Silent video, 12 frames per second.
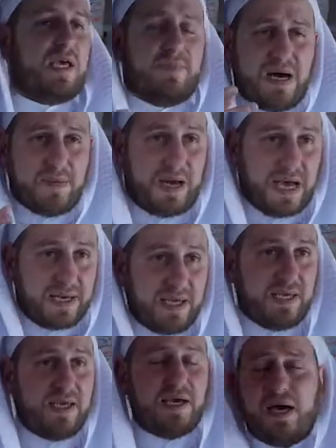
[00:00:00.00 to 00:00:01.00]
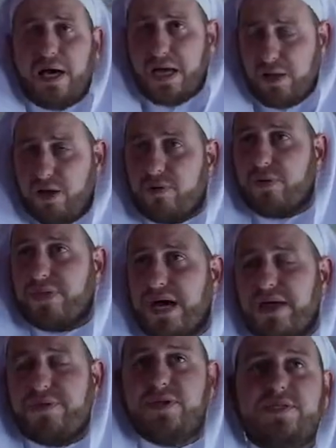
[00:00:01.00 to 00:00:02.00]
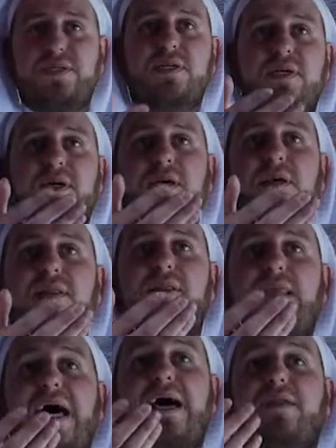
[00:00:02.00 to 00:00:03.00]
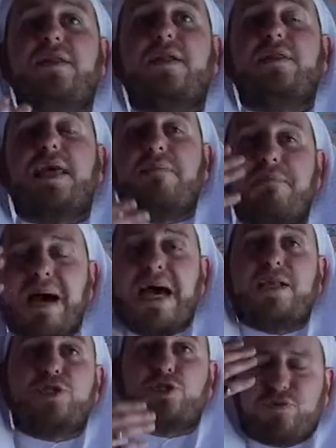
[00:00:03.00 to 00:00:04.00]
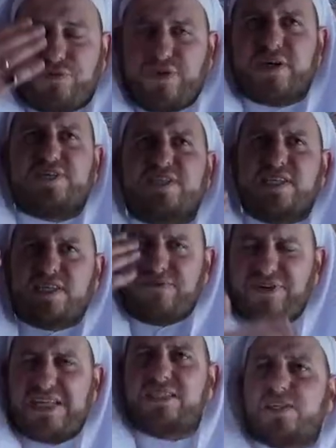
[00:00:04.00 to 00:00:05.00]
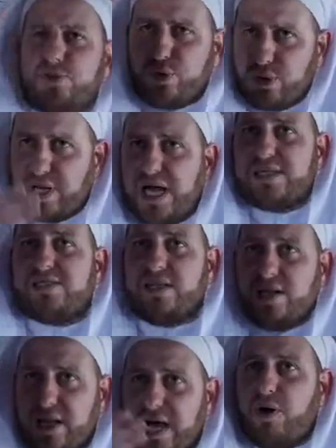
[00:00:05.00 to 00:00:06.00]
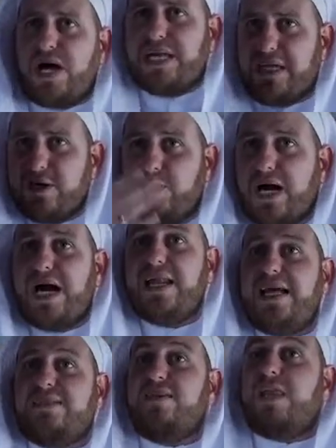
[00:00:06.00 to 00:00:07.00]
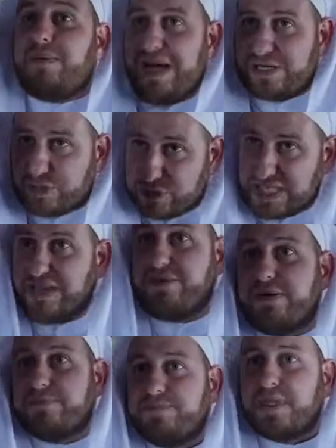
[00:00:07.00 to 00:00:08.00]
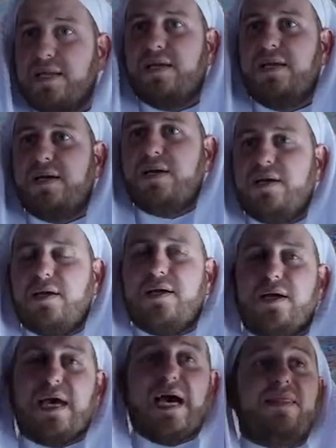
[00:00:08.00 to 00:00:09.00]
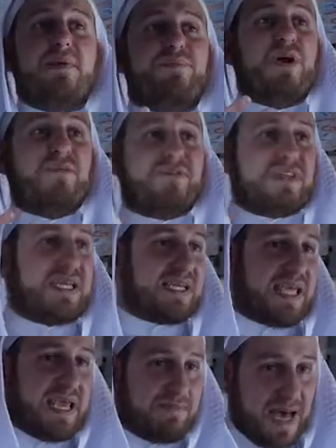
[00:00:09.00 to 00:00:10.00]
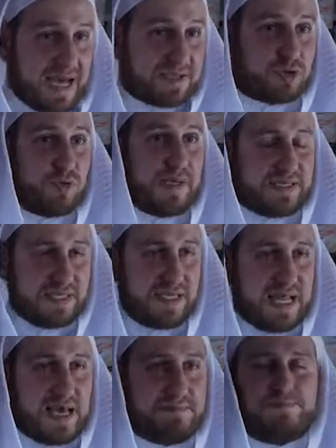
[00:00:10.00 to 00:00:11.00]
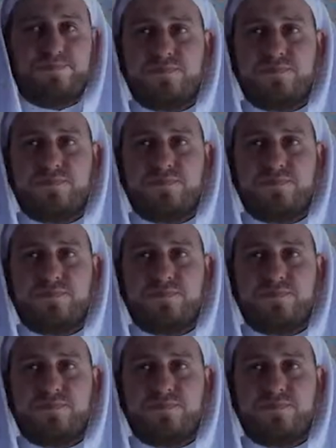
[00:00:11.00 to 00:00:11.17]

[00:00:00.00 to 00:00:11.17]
Imam Ali, along with others, then they managed to fiercely defend Rasulullah sallallahu alayhi wa ala until they managed to save him. And the Prophet then came back to Medina.